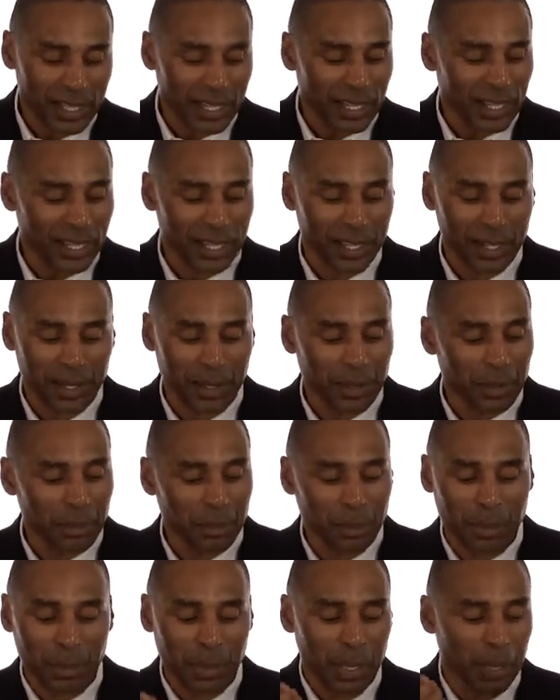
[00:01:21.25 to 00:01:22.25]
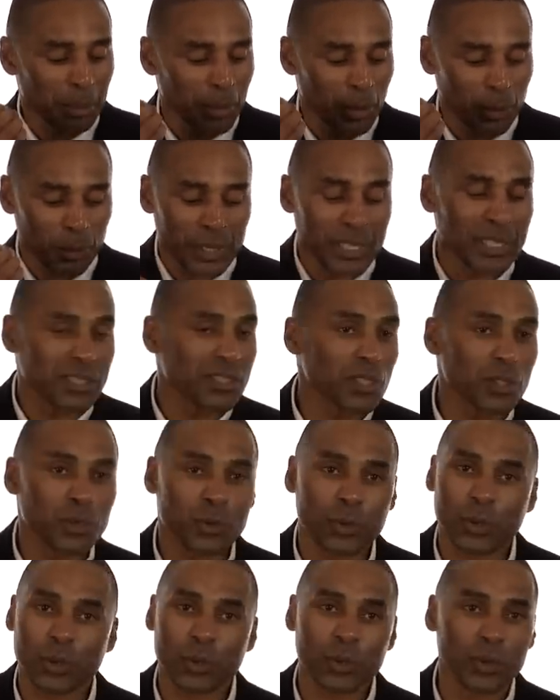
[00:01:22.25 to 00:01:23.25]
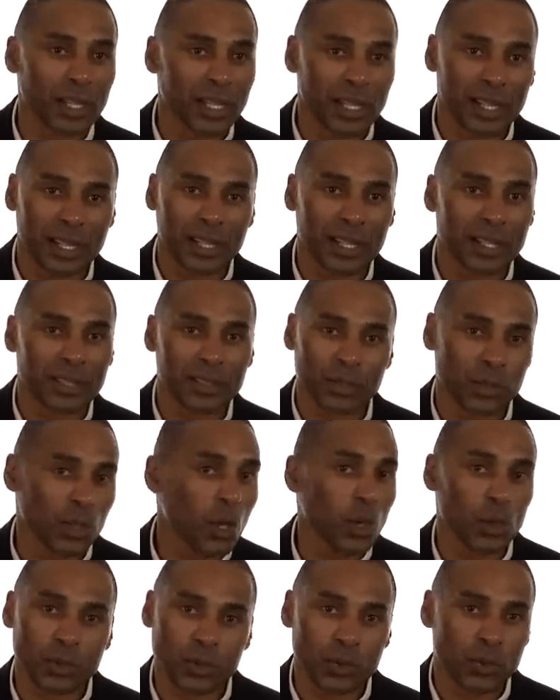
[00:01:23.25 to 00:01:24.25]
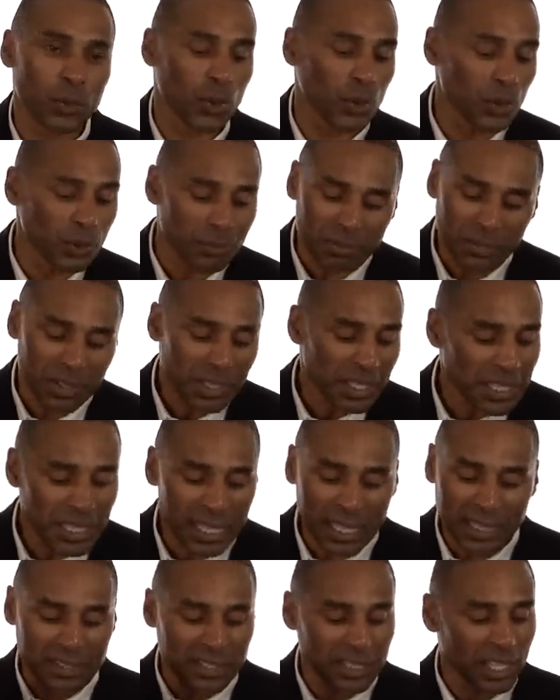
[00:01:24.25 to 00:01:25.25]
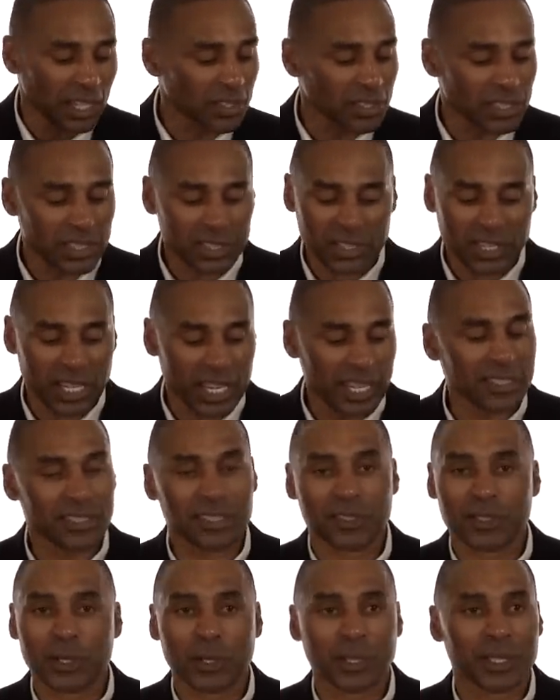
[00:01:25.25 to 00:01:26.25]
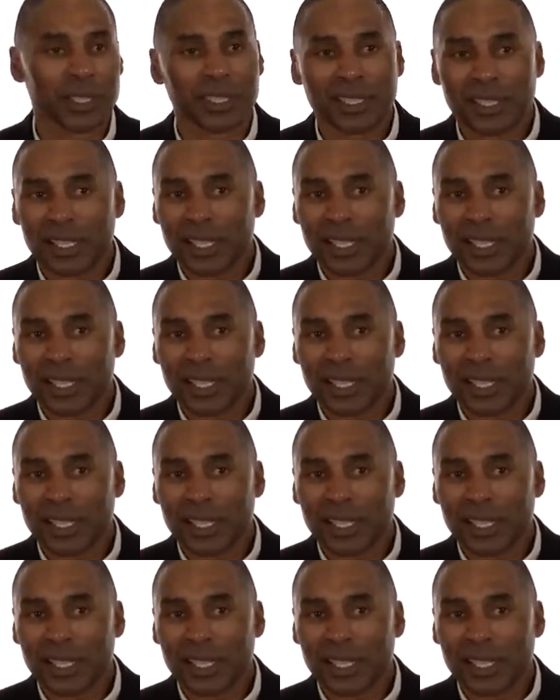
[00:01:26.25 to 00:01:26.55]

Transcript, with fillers: Uh, uh, Maurice Drew uh, Jones Drew, he has another good chance of doing it.